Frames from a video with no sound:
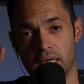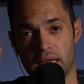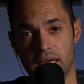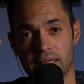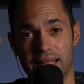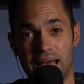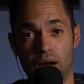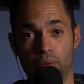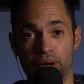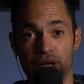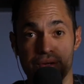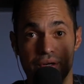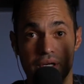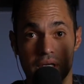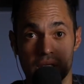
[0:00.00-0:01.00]
And that way
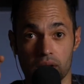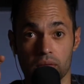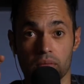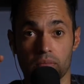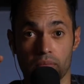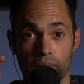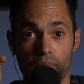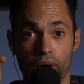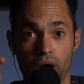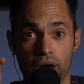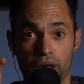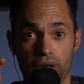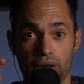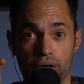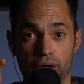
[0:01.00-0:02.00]
you could
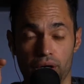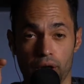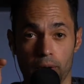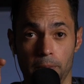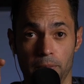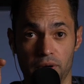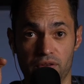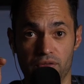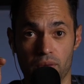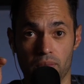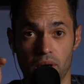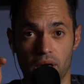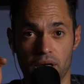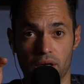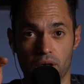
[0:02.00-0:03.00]
monitor your preview
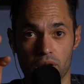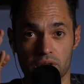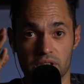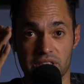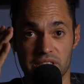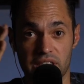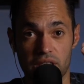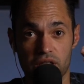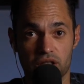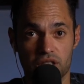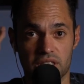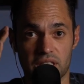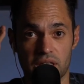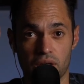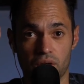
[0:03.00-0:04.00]
monitor, see
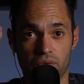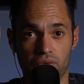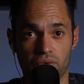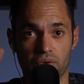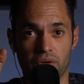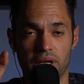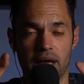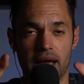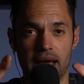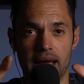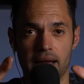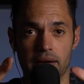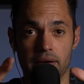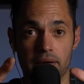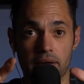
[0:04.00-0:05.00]
yourself,
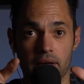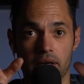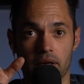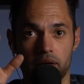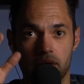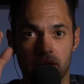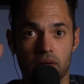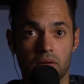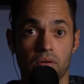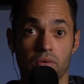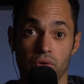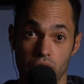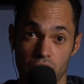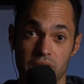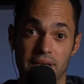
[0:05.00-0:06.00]
and
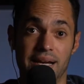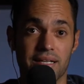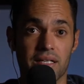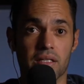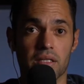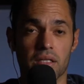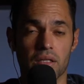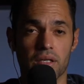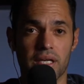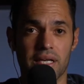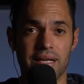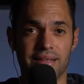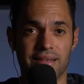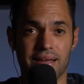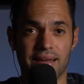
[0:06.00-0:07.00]
you're technically looking at the